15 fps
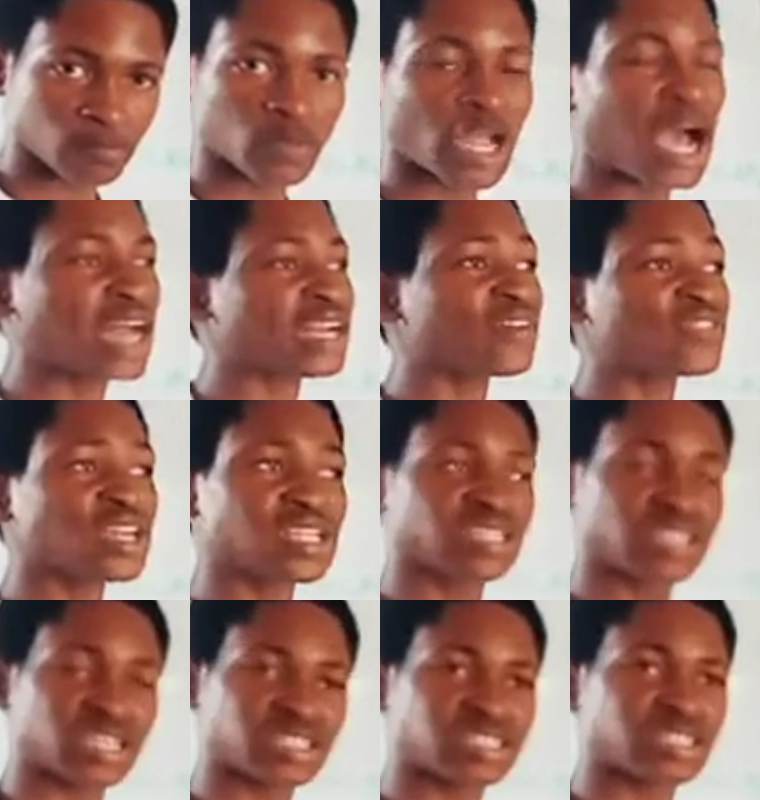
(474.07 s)
And after the
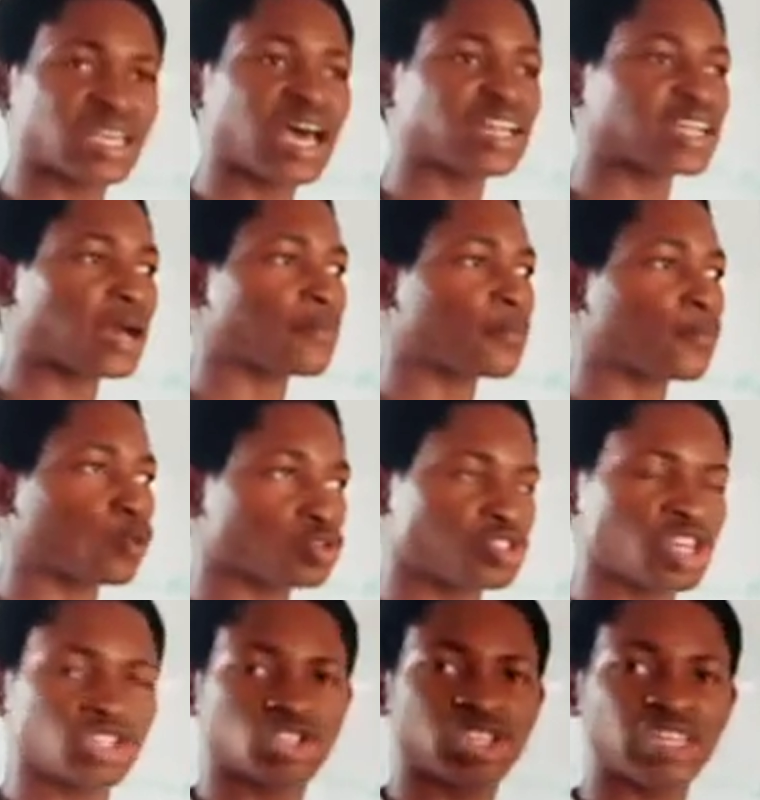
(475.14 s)
death, the land can be
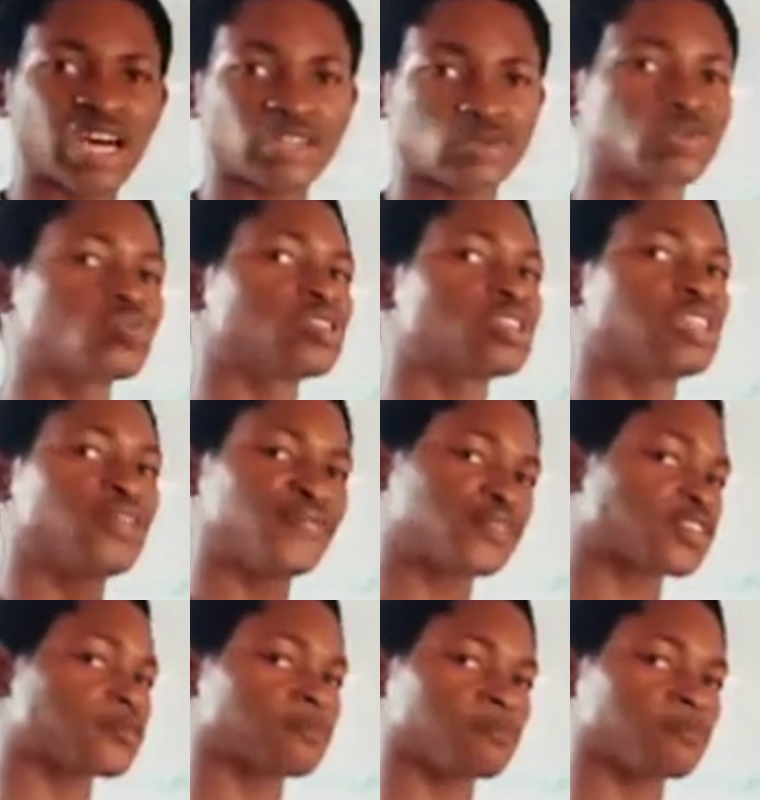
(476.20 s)
purchased either through gift